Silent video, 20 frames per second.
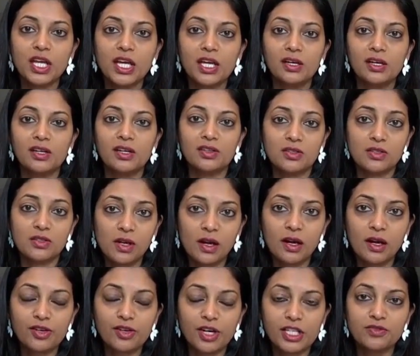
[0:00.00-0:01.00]
and
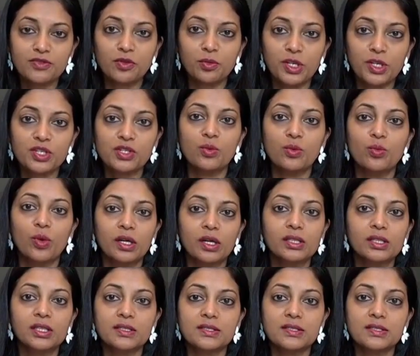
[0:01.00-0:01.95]
digital transformation work that's